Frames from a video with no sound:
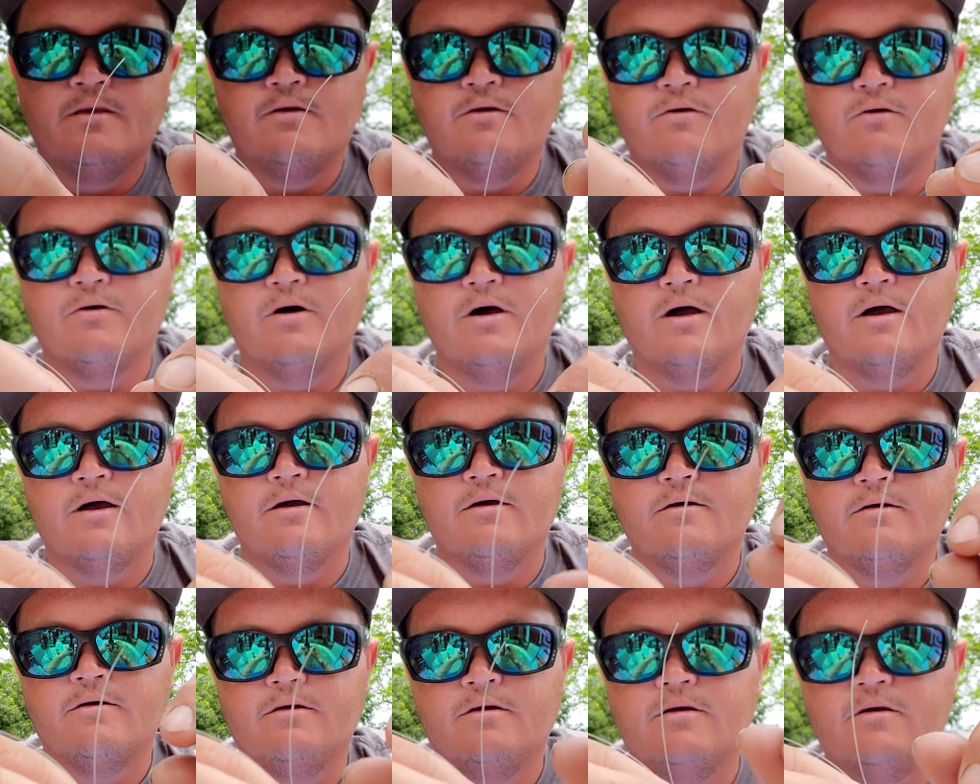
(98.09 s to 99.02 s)
Okay,
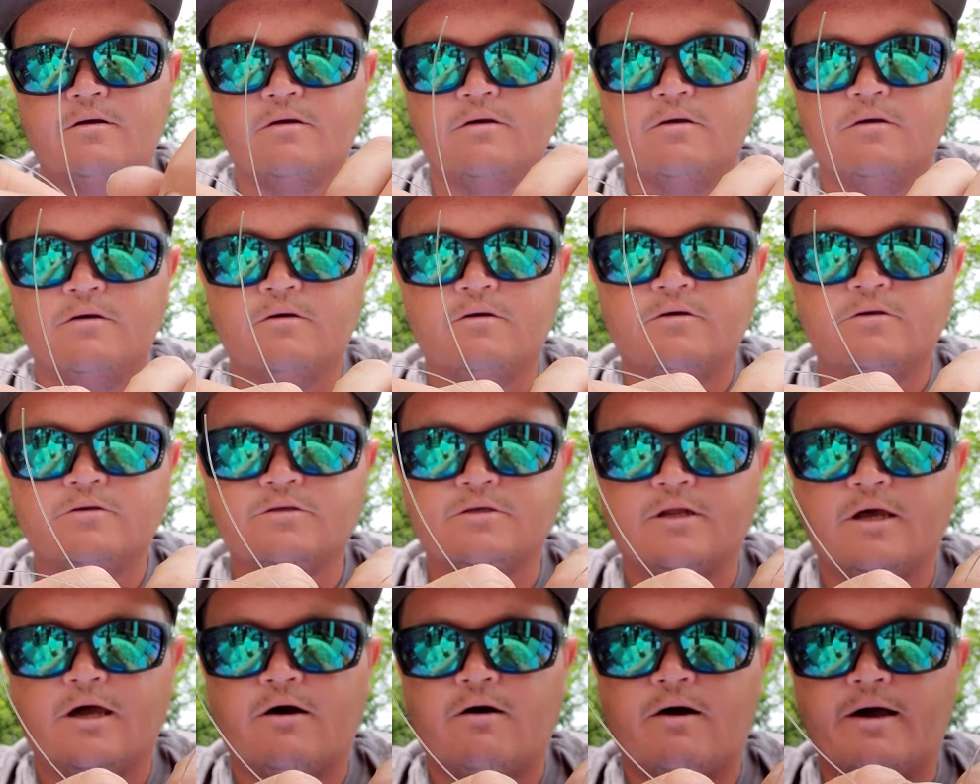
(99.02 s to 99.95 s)
so
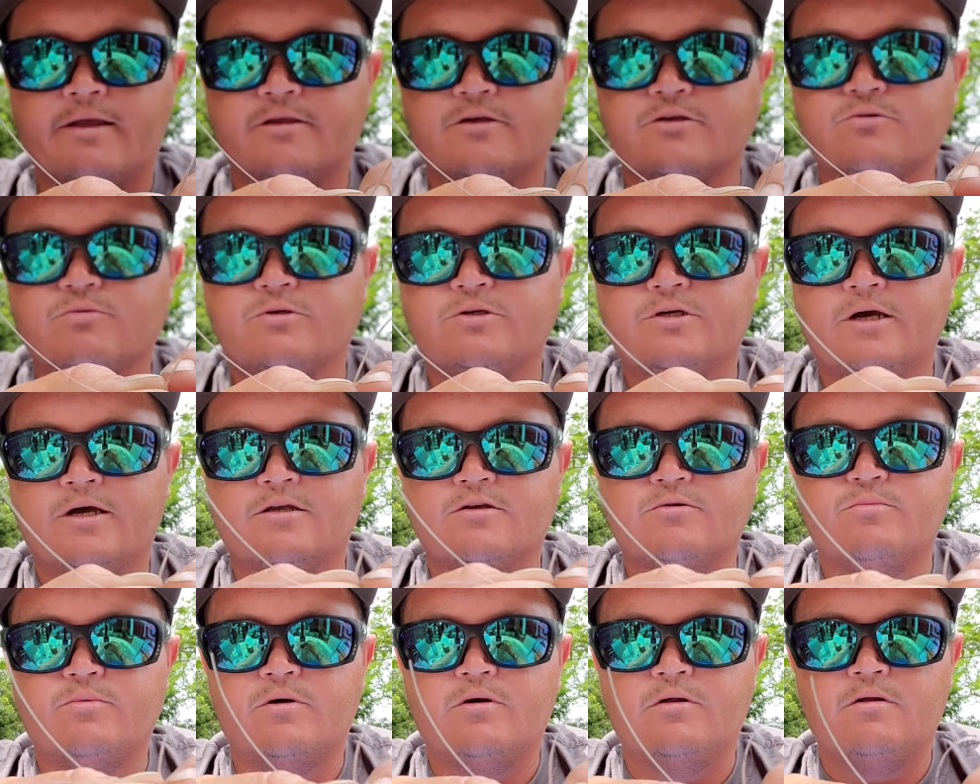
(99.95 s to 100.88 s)
now I have to switch hands,
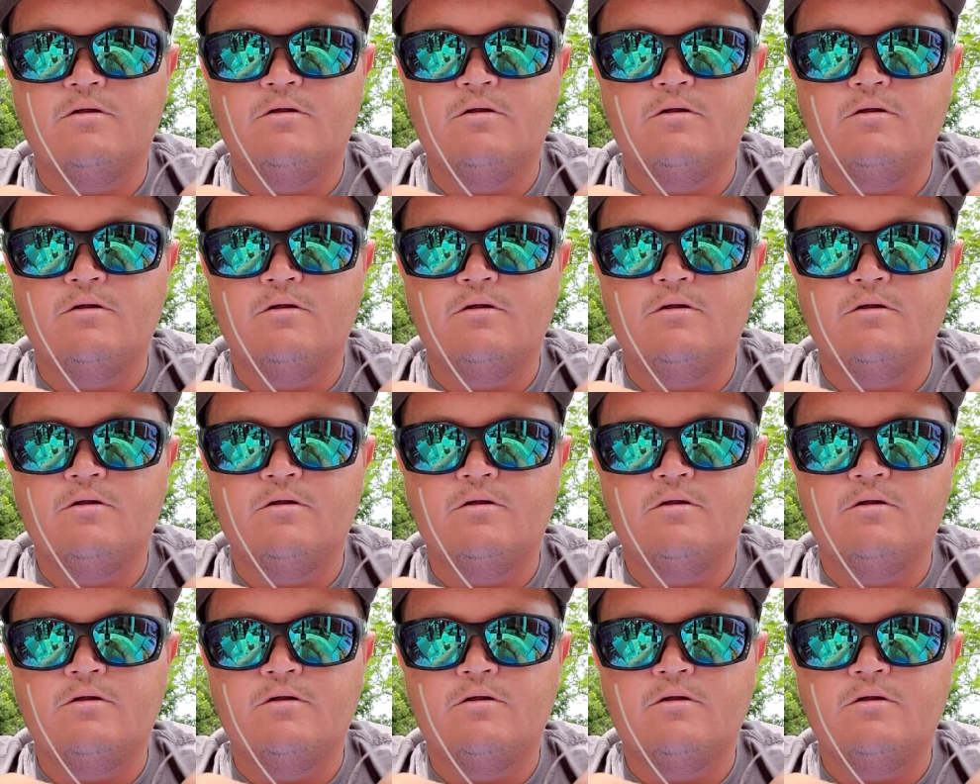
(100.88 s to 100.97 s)
but